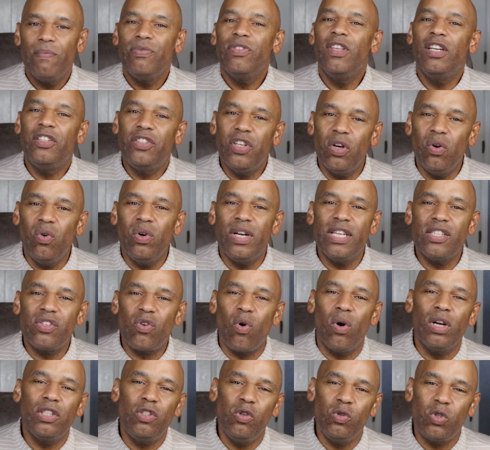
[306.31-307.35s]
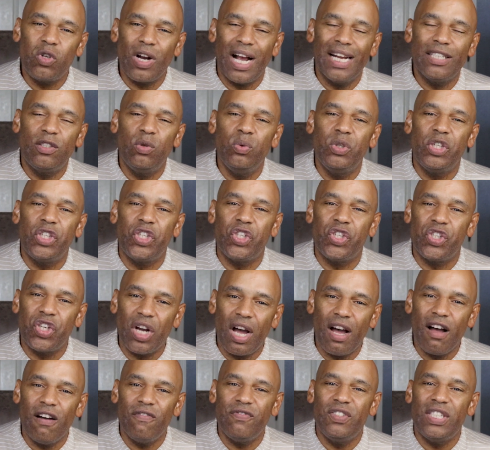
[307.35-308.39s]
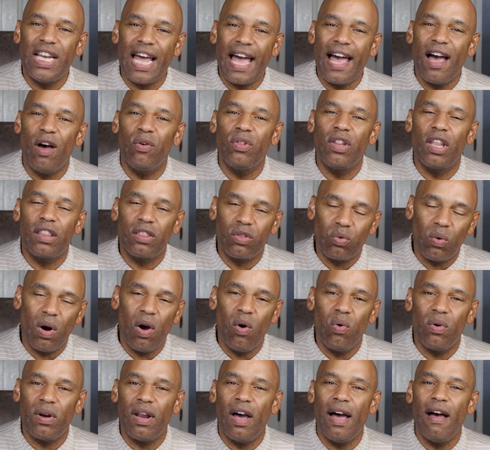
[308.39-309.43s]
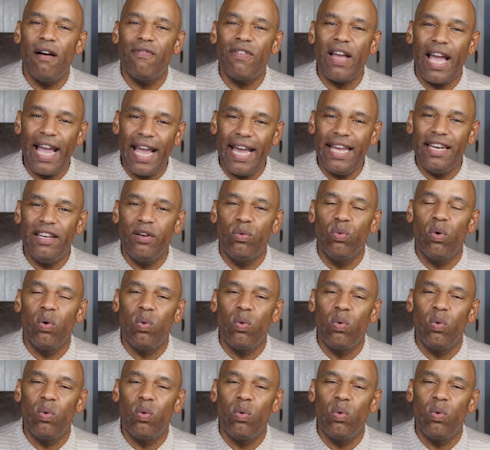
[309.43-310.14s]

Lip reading: The dude is going to try to shove down the throat of Andy